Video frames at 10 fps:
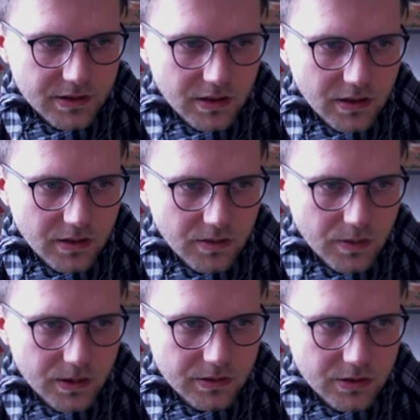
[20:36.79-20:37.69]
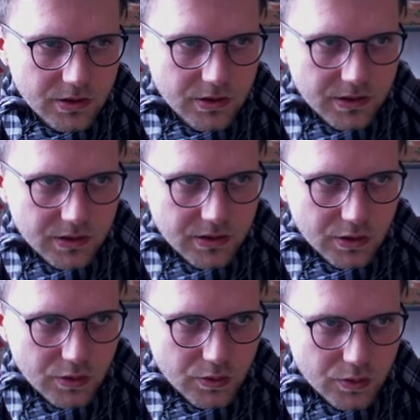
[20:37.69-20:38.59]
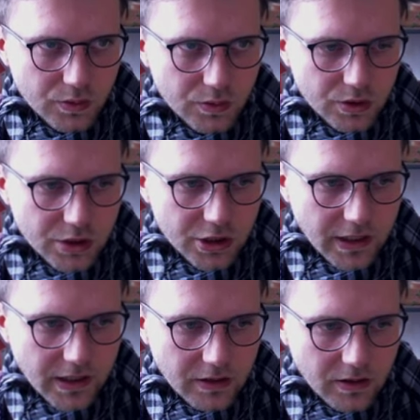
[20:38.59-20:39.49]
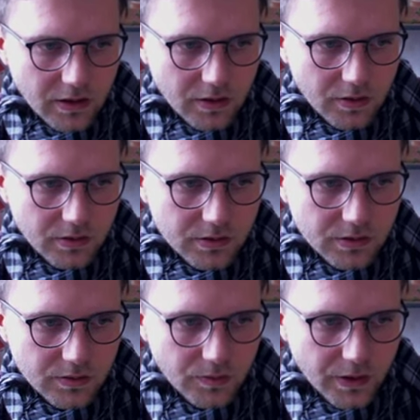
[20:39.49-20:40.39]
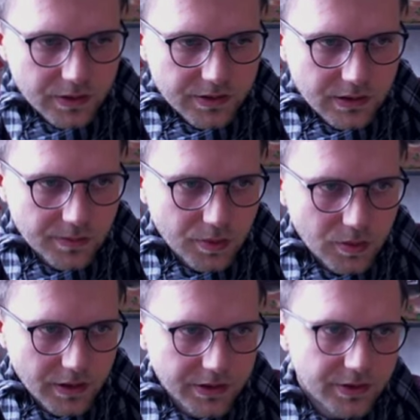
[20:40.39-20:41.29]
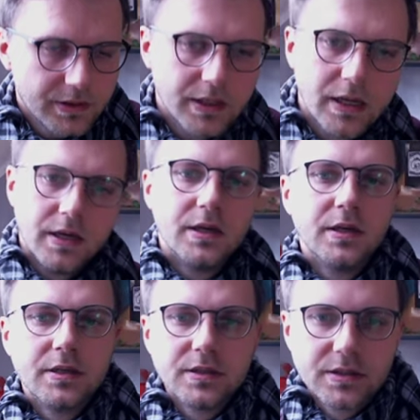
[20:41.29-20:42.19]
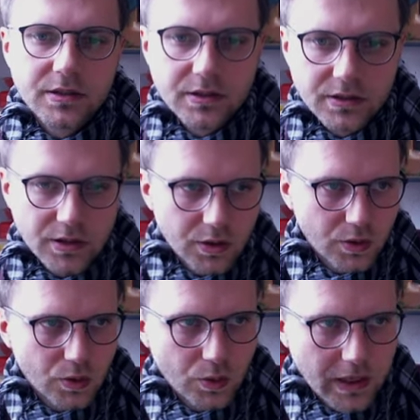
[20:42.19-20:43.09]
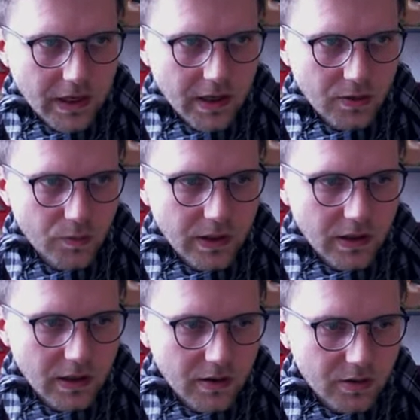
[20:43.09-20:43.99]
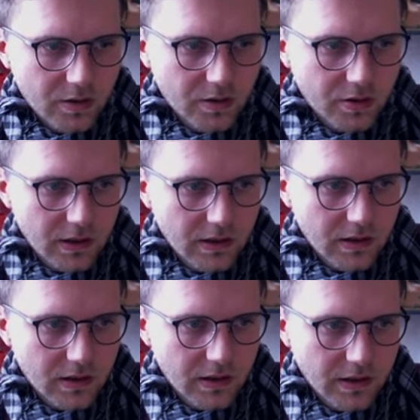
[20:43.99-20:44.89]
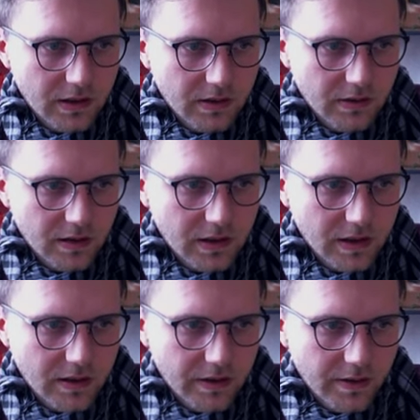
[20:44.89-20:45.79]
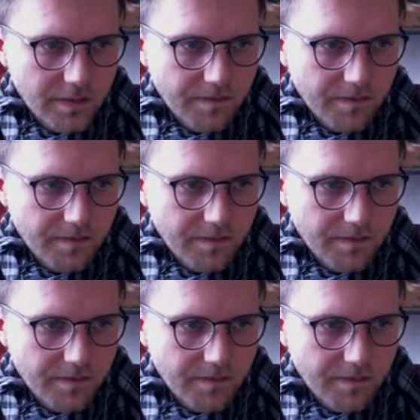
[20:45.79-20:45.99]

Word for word: Uh, I want just to check it out. Where is it? Later. So, and we are crinkling the guy.